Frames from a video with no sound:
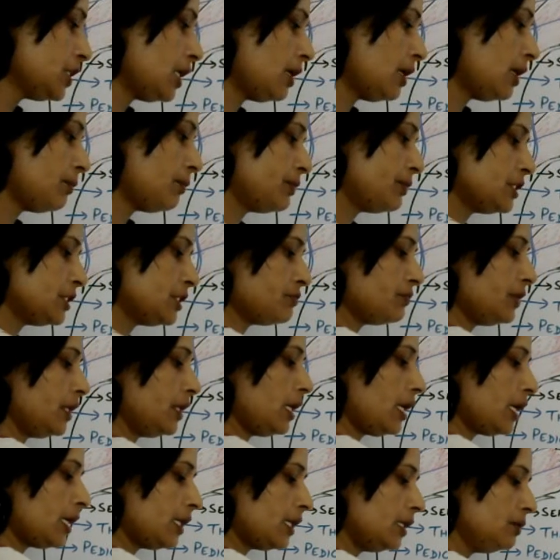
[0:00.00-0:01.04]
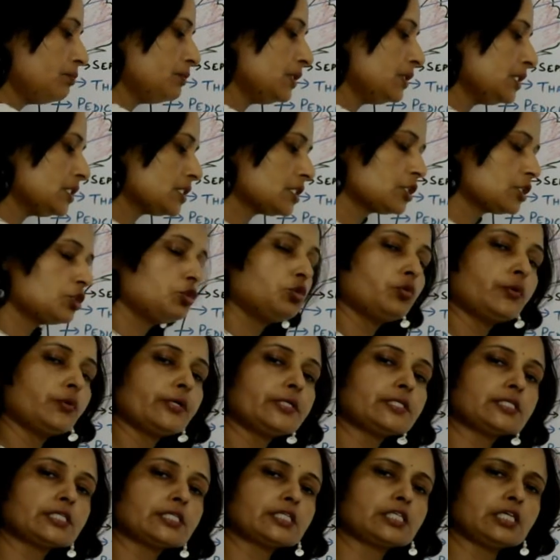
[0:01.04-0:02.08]
happens when animals go
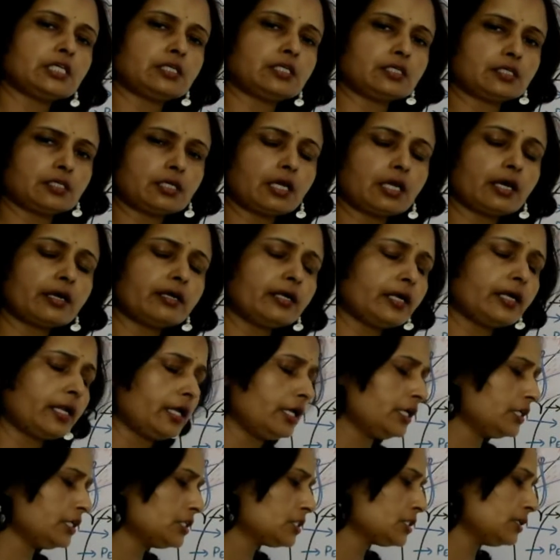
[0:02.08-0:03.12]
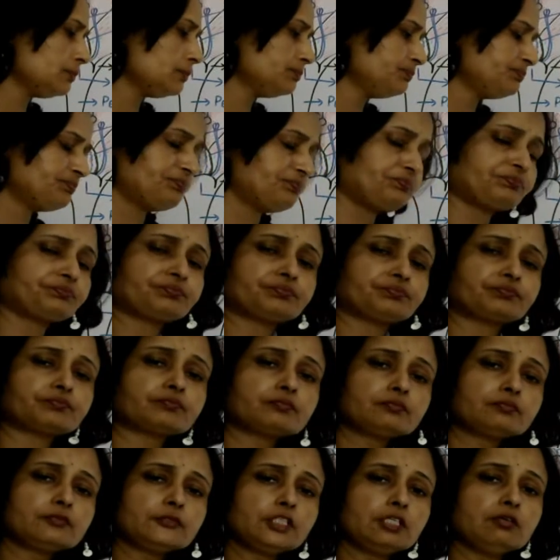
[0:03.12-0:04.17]
and sit and take some
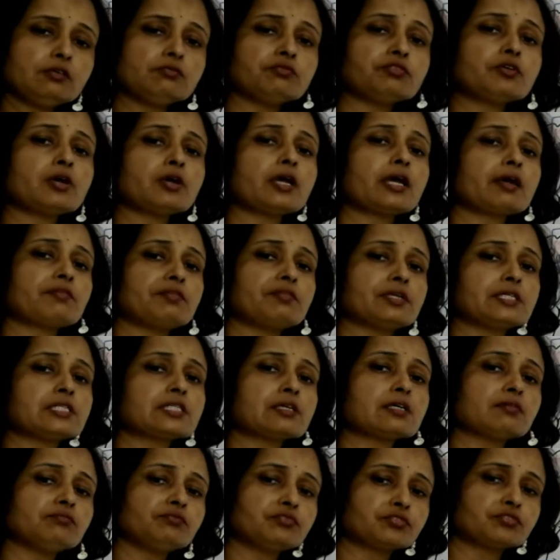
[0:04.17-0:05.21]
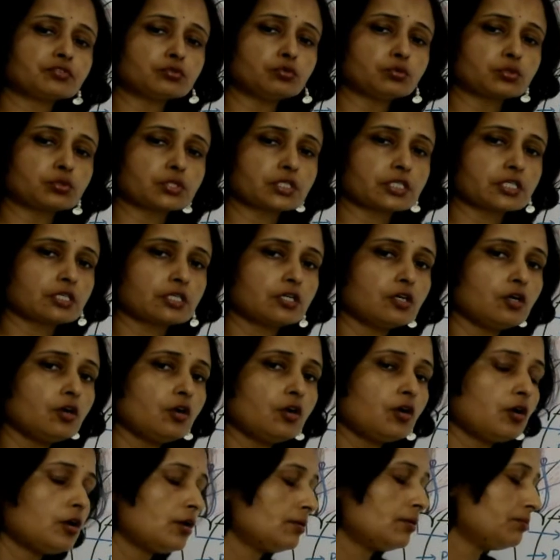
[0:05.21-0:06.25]
for having some fruits
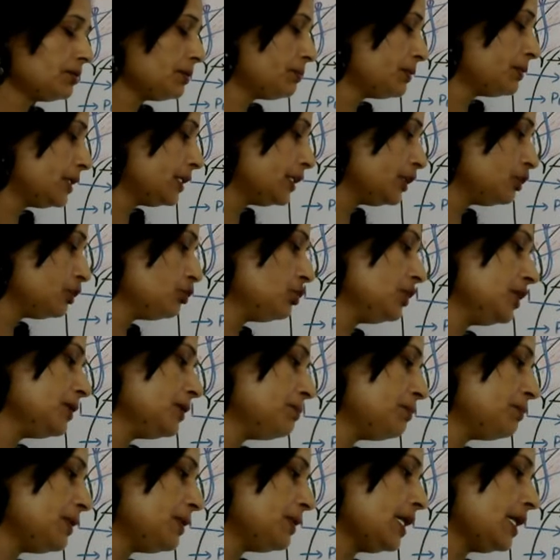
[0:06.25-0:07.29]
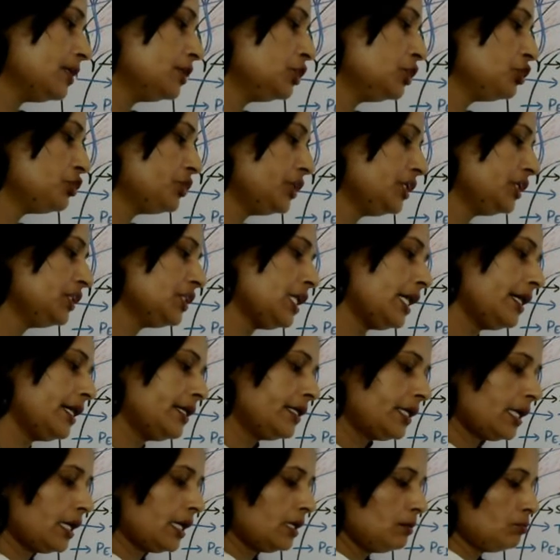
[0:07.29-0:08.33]
of a particular plant. During
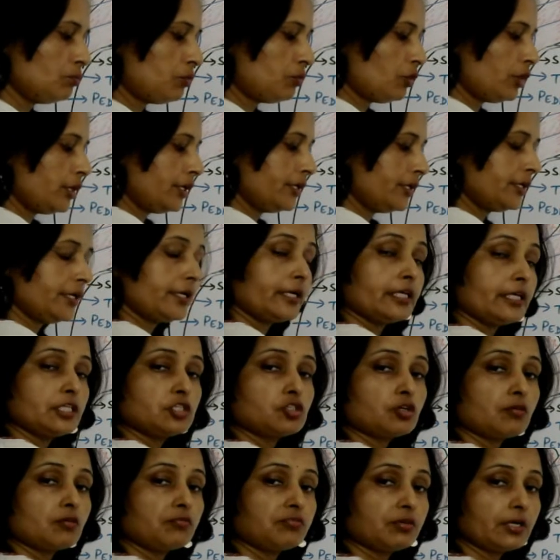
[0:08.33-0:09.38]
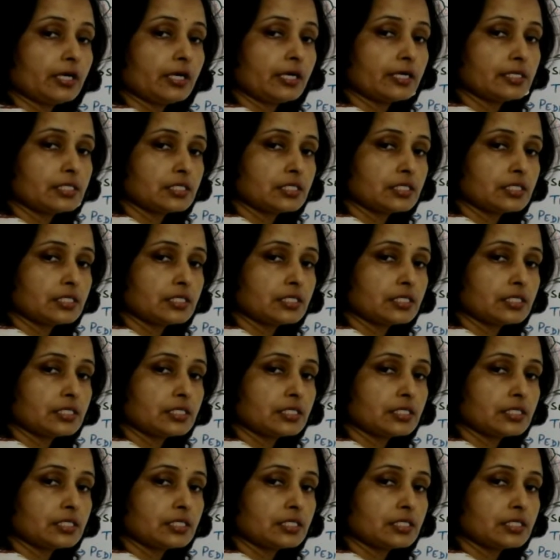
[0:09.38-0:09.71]
that time, pollen grains of flowers